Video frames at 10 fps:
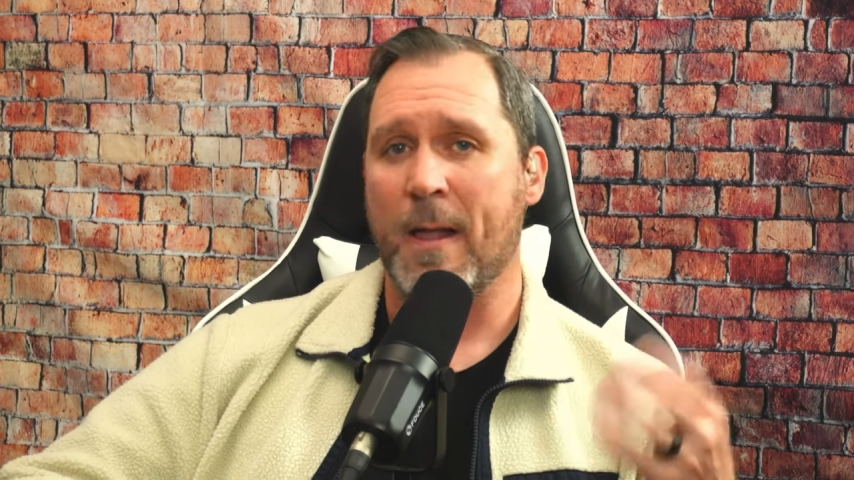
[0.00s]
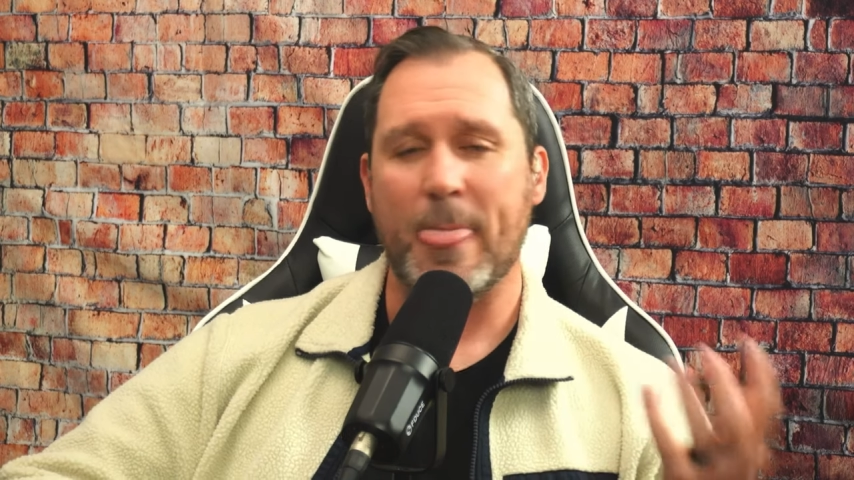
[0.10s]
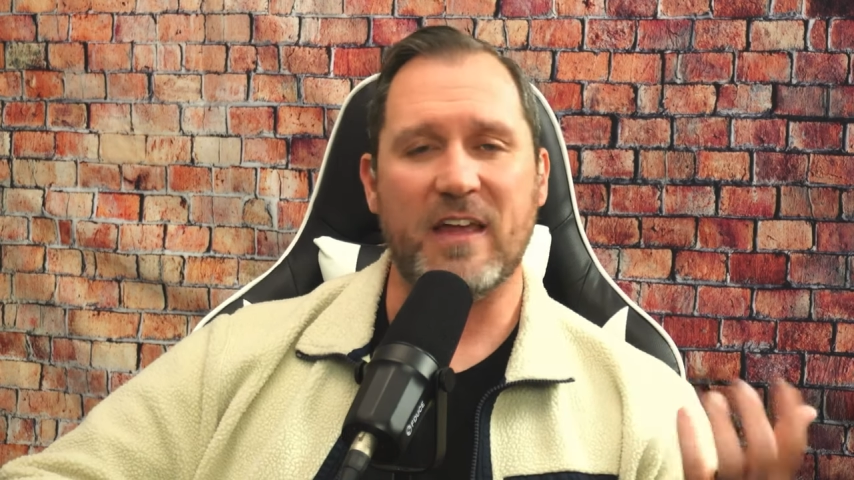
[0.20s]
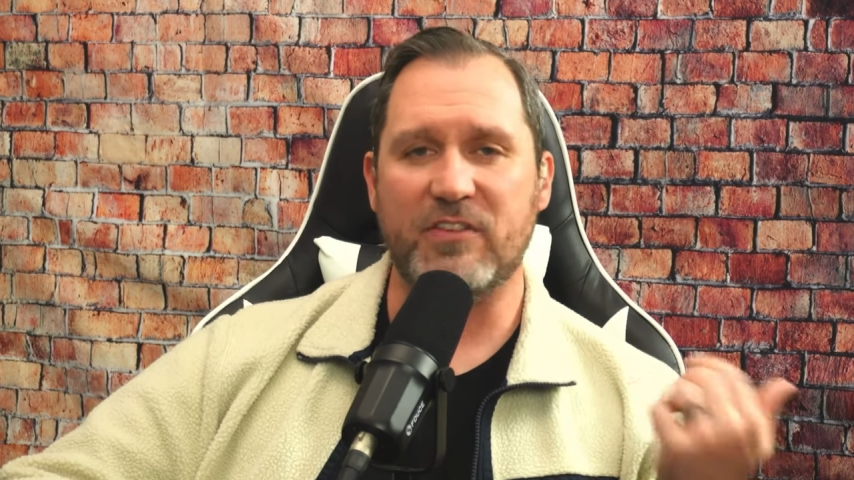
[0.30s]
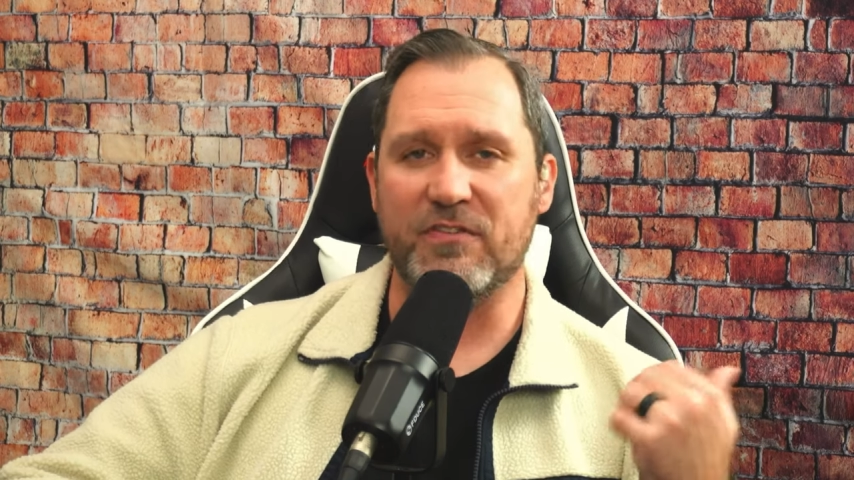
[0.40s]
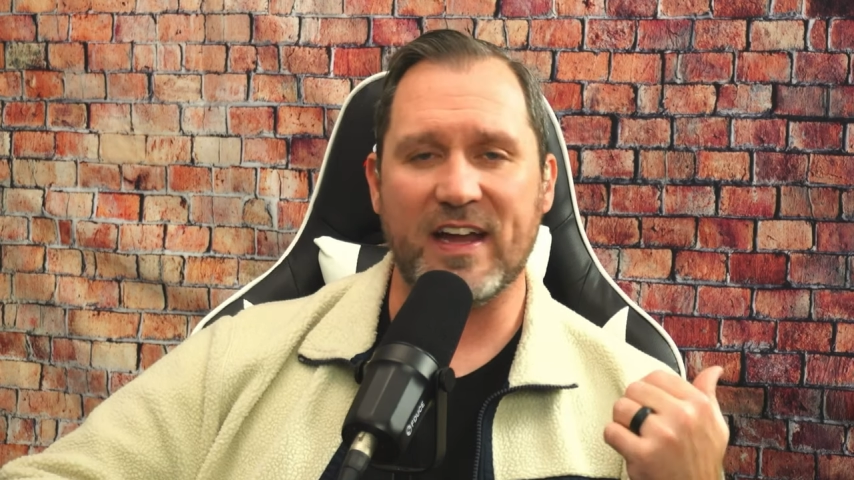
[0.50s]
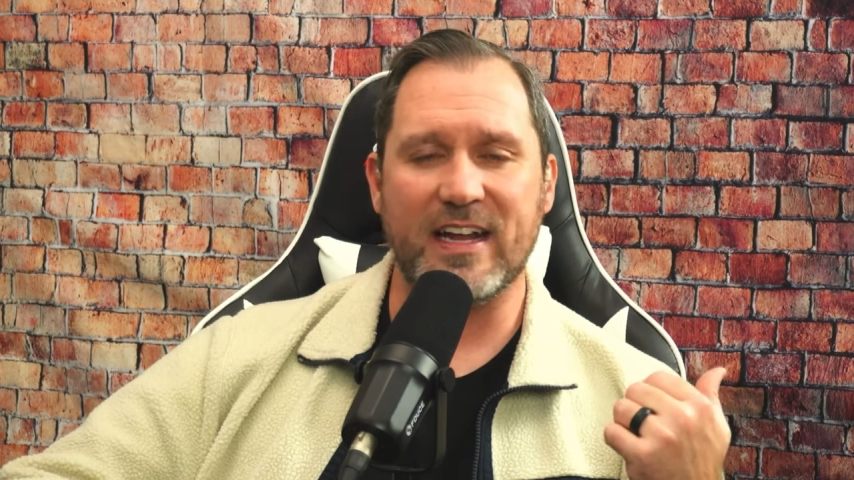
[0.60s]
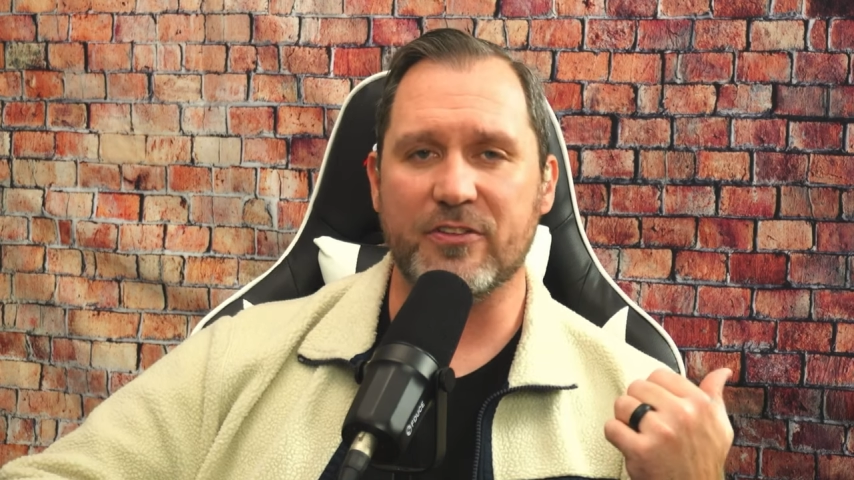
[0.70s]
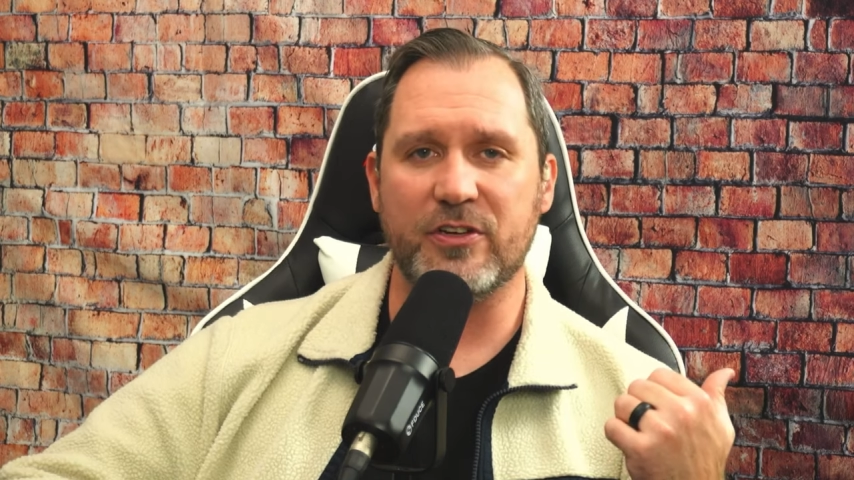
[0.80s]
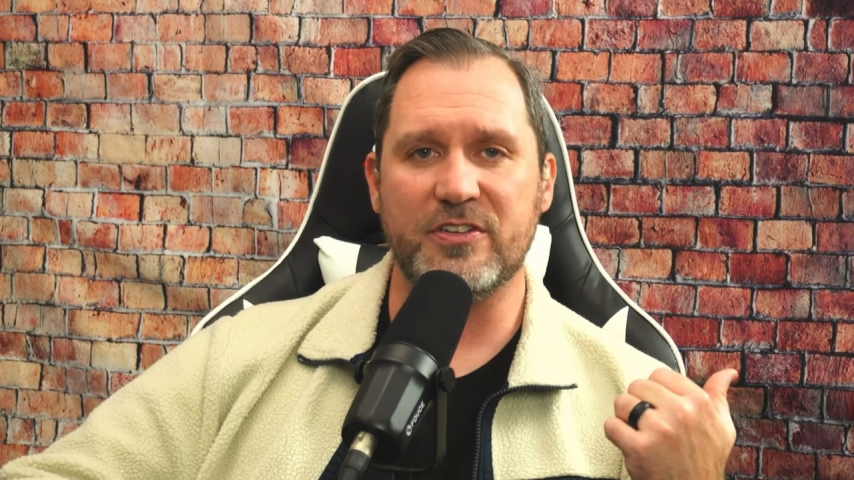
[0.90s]
if you find
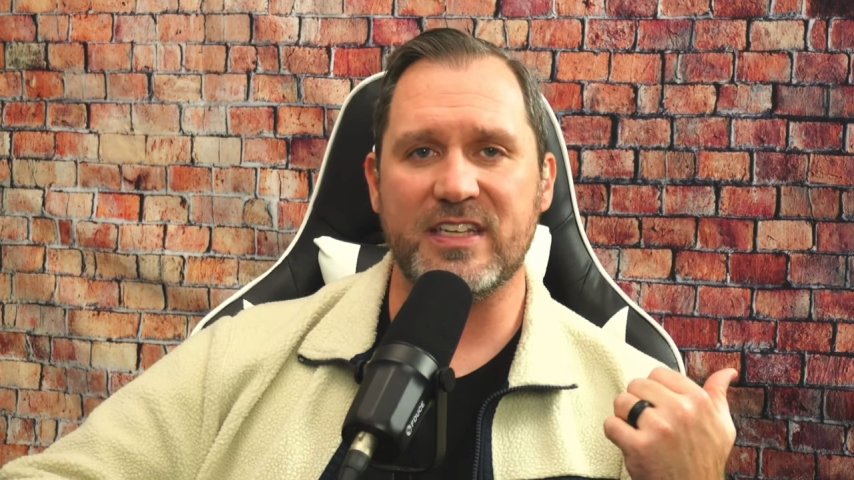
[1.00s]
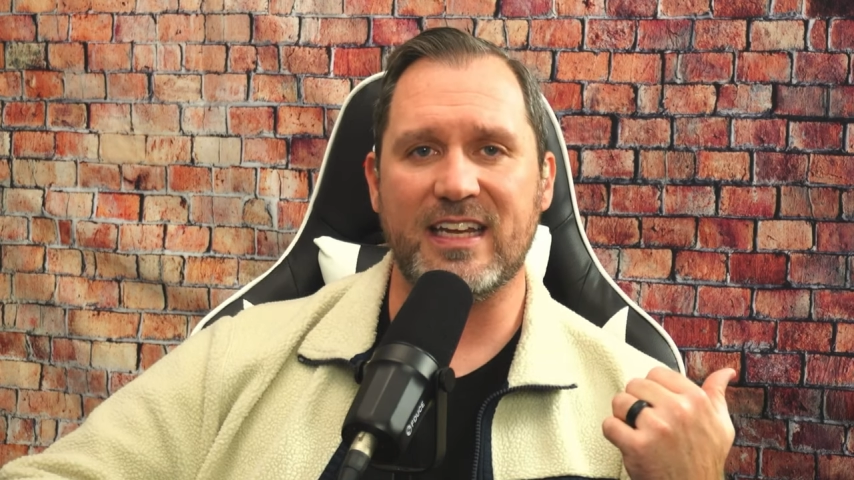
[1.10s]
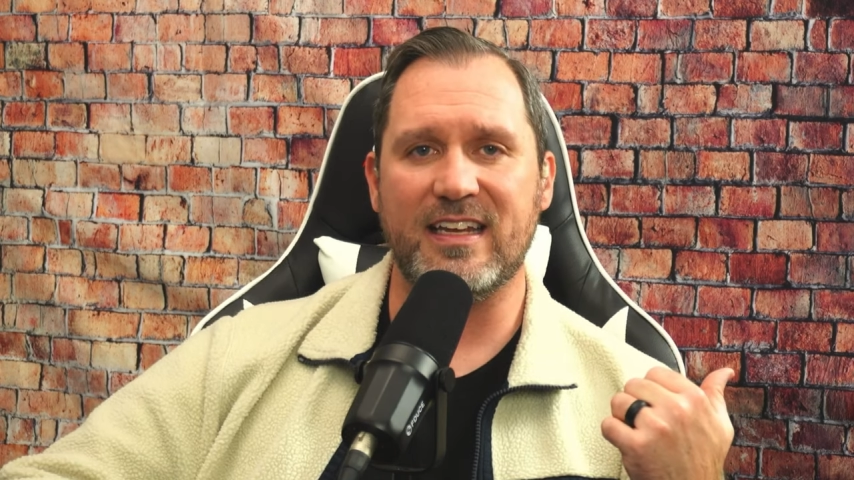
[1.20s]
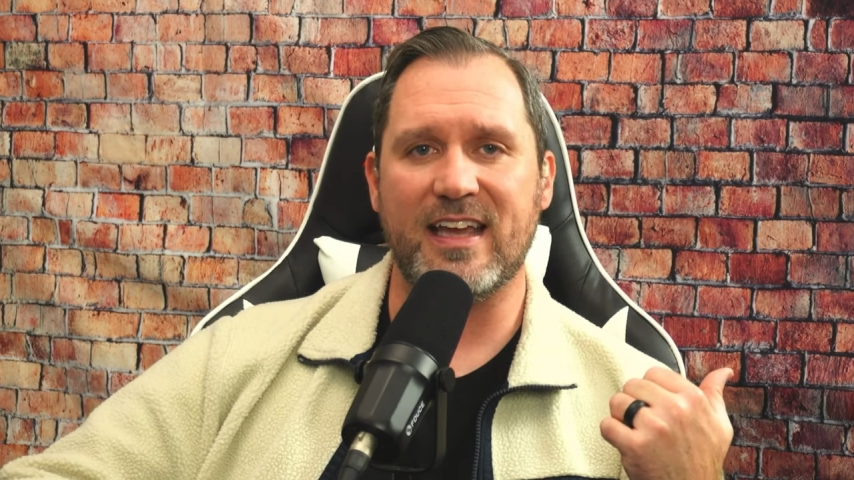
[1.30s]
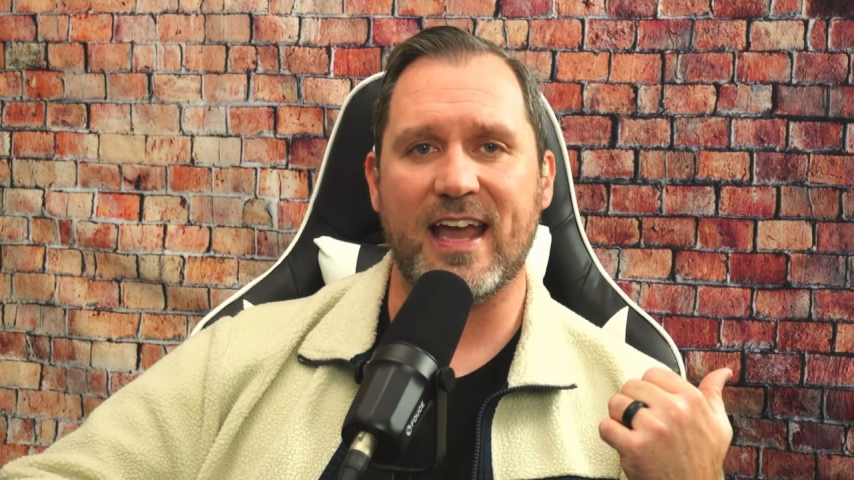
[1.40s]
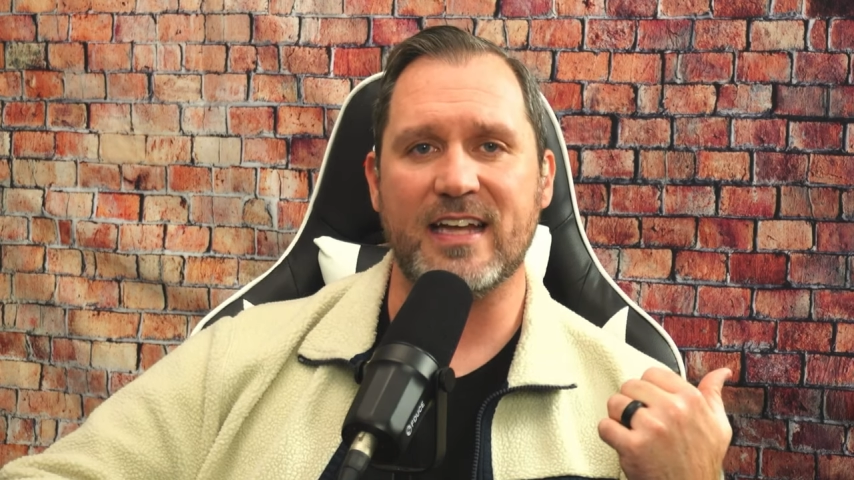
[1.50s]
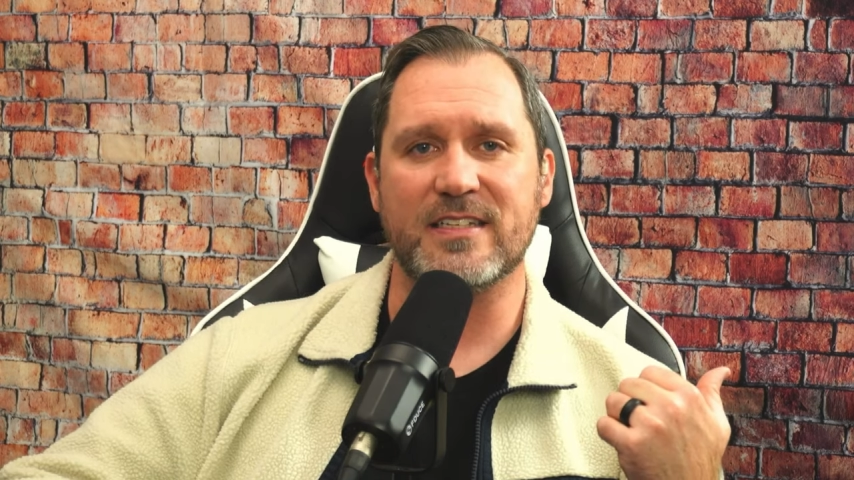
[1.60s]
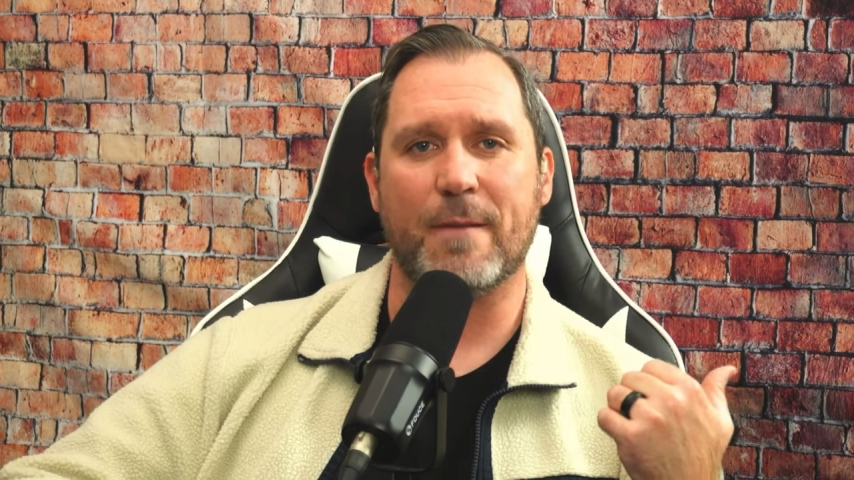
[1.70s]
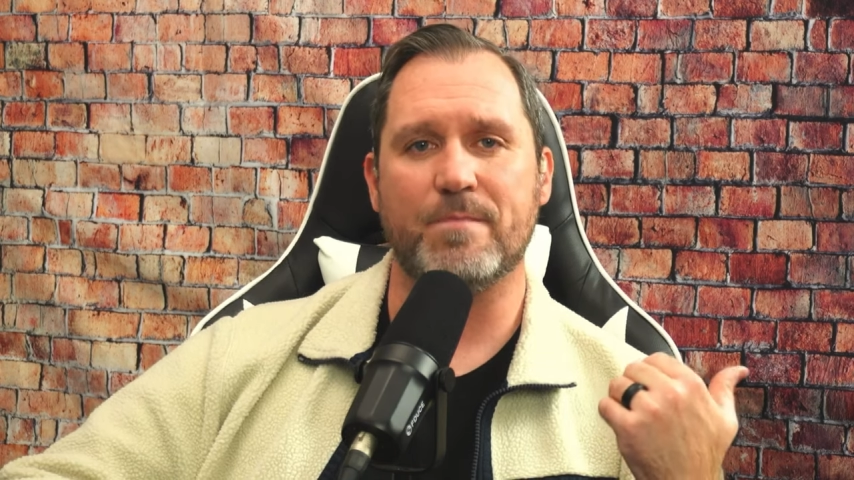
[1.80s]
out they're using NDAs,